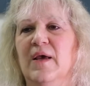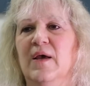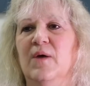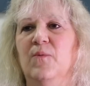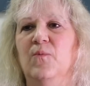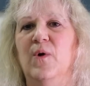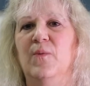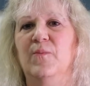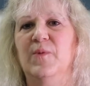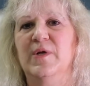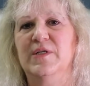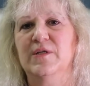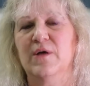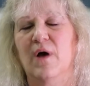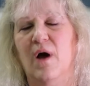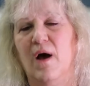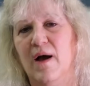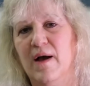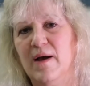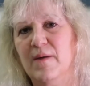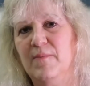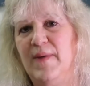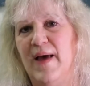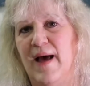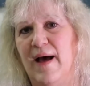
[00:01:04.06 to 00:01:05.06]
When we
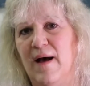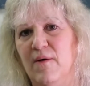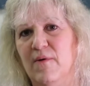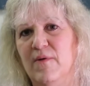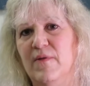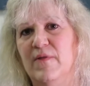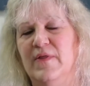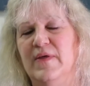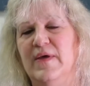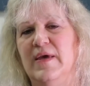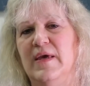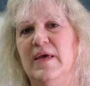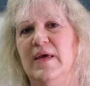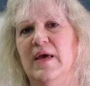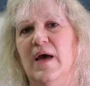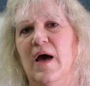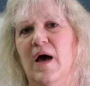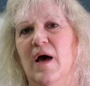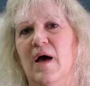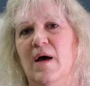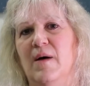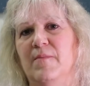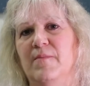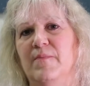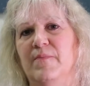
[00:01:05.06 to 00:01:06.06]
talk about the
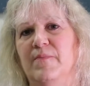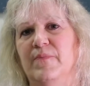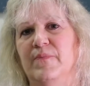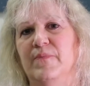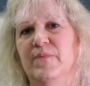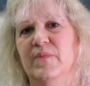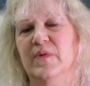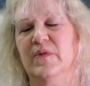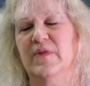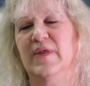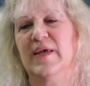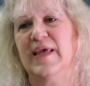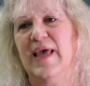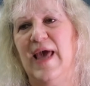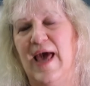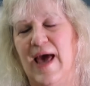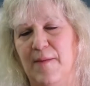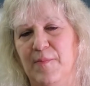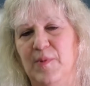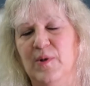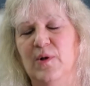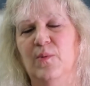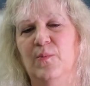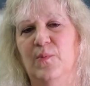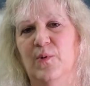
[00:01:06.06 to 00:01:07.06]

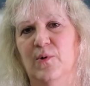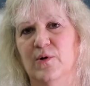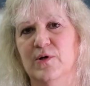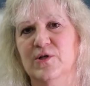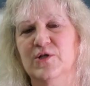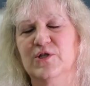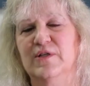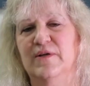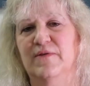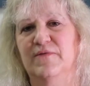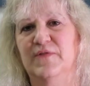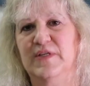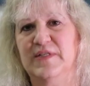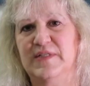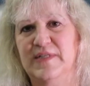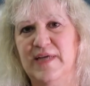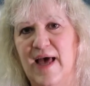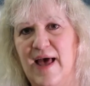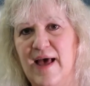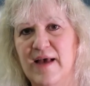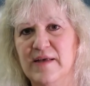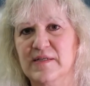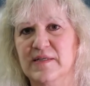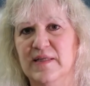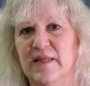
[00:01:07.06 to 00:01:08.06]
capital portion of the
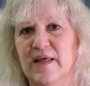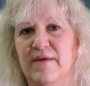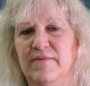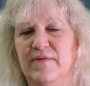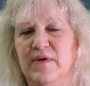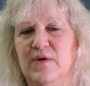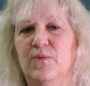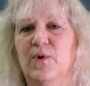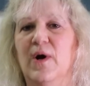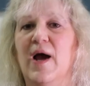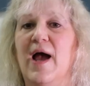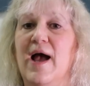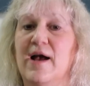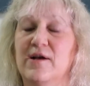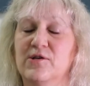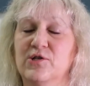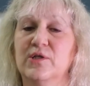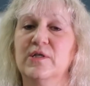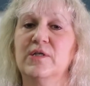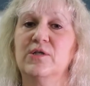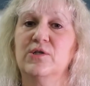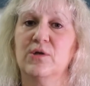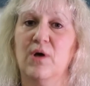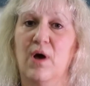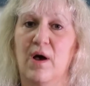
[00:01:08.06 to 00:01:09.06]
tax levy, we're
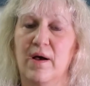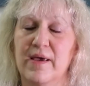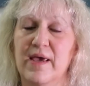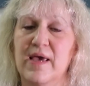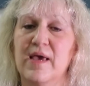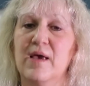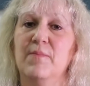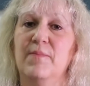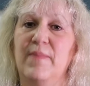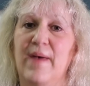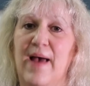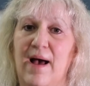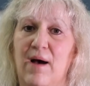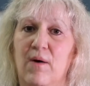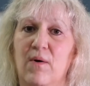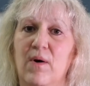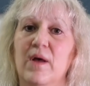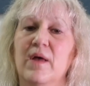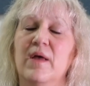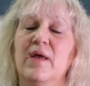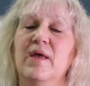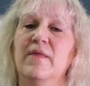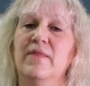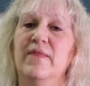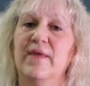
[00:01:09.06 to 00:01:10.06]
actually talking about
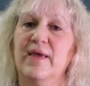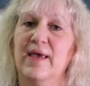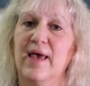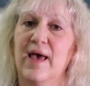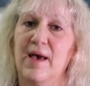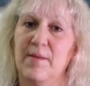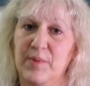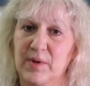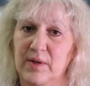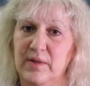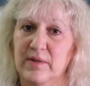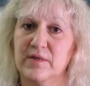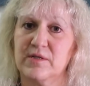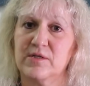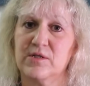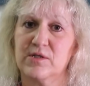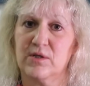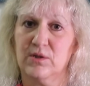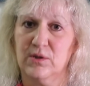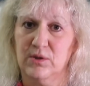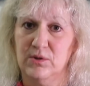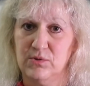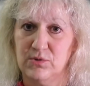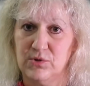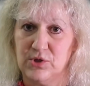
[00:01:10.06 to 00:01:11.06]
the capital
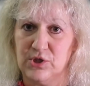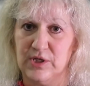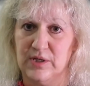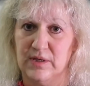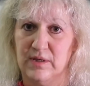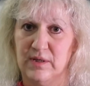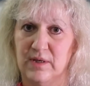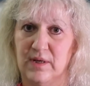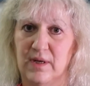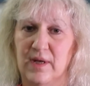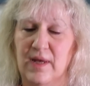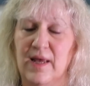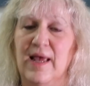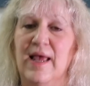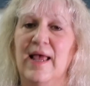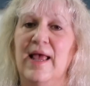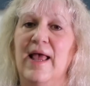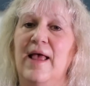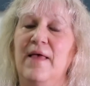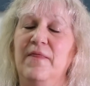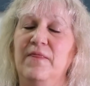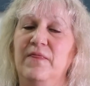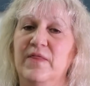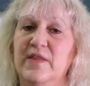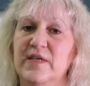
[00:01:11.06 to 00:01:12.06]
exclusion,
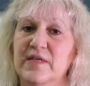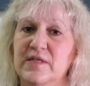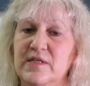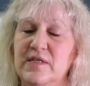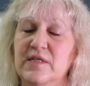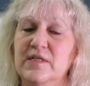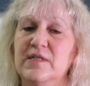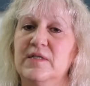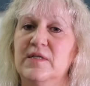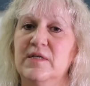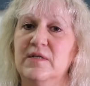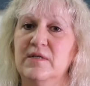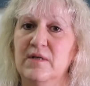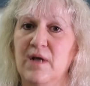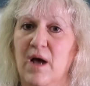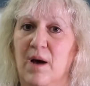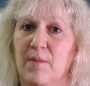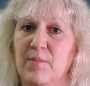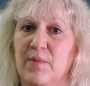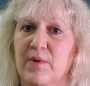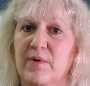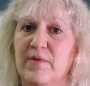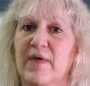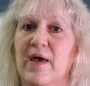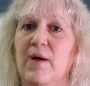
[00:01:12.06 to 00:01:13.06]
and this is the
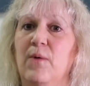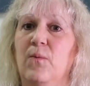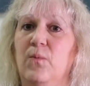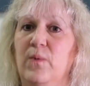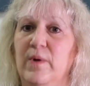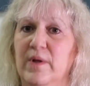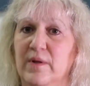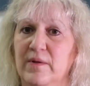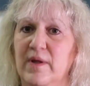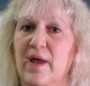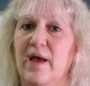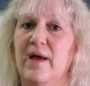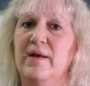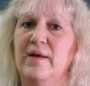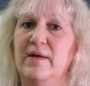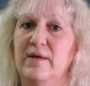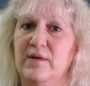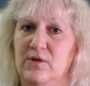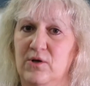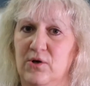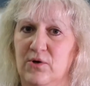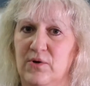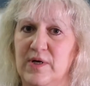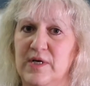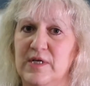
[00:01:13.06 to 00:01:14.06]
number that will not
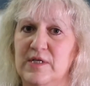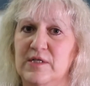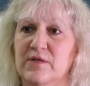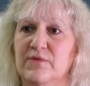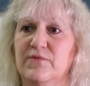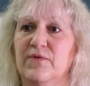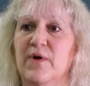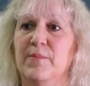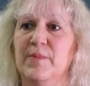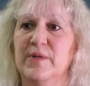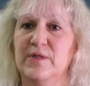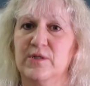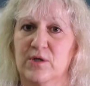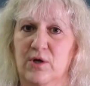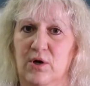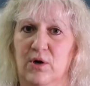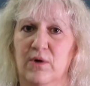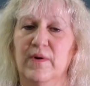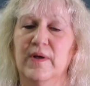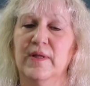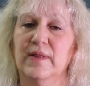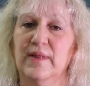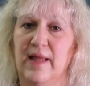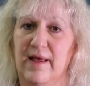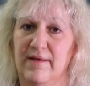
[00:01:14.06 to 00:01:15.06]
increase from its
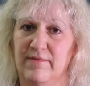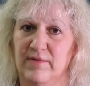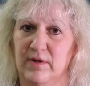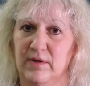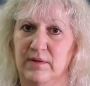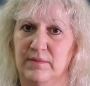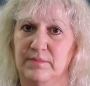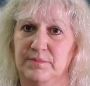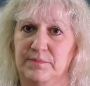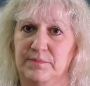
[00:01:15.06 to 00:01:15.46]
current level.